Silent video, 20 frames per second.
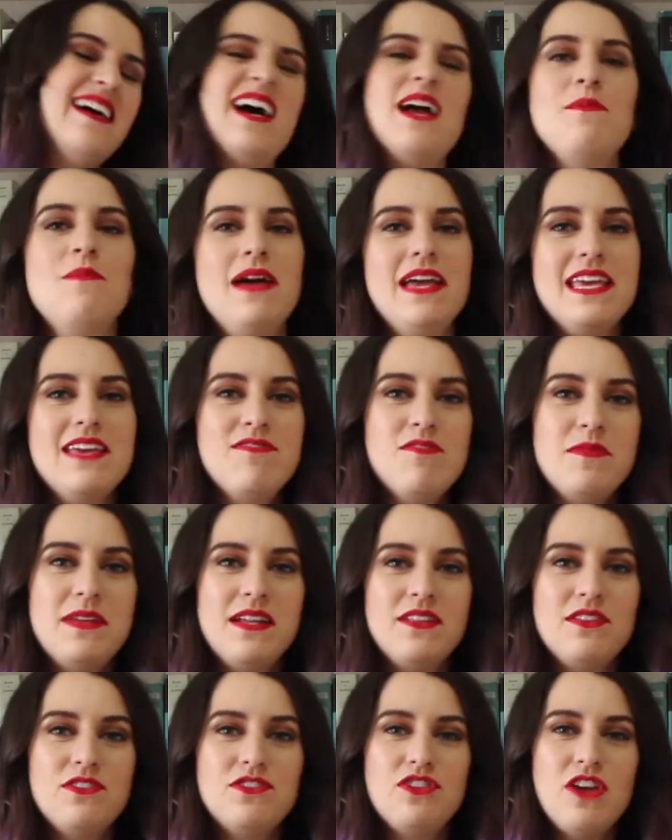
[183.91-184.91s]
I might give him
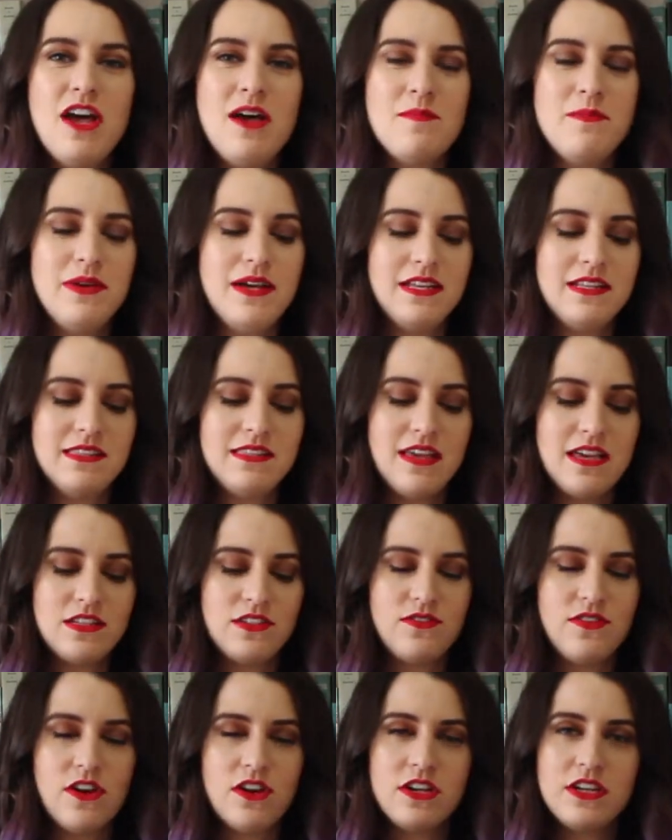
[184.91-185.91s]
another shot, but
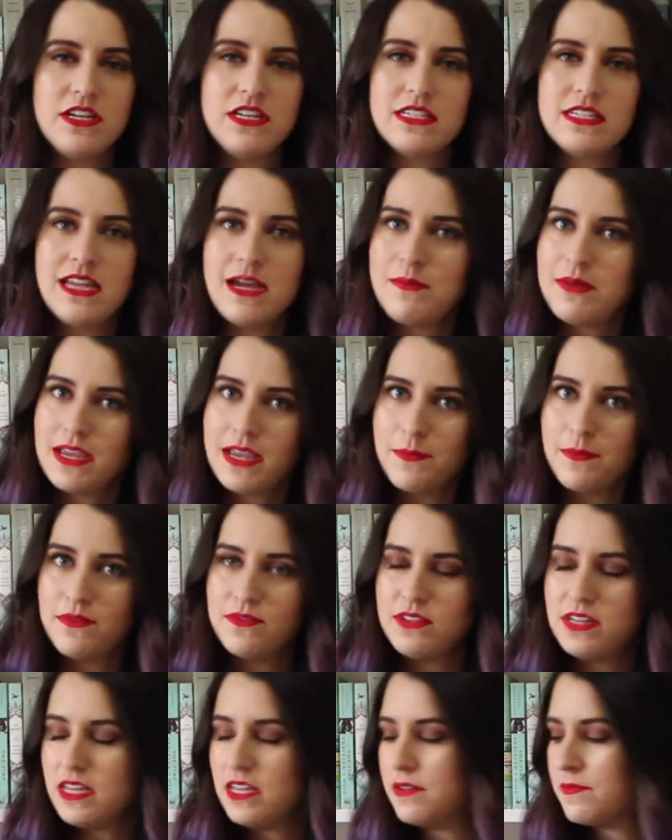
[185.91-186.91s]
thus far he is not my cup
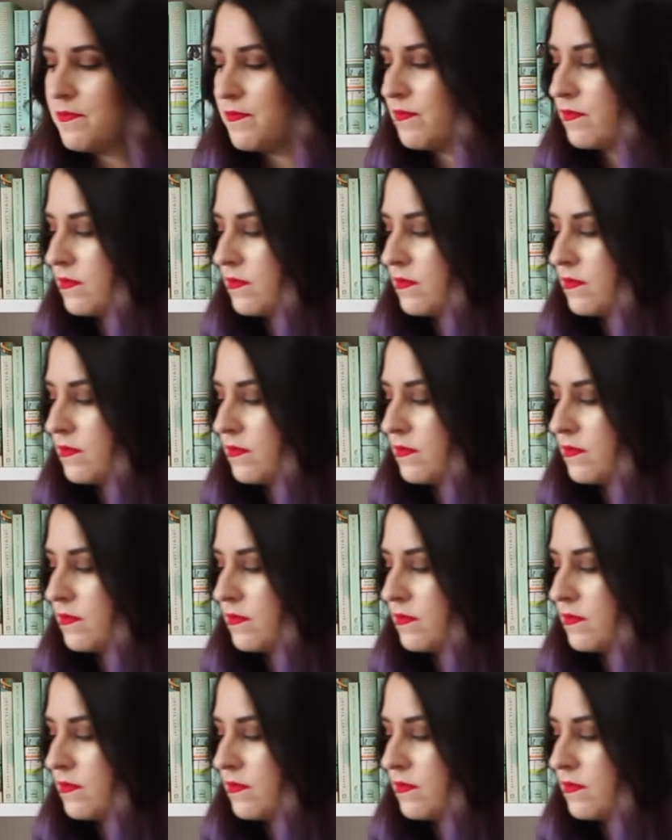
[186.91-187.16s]
of tea.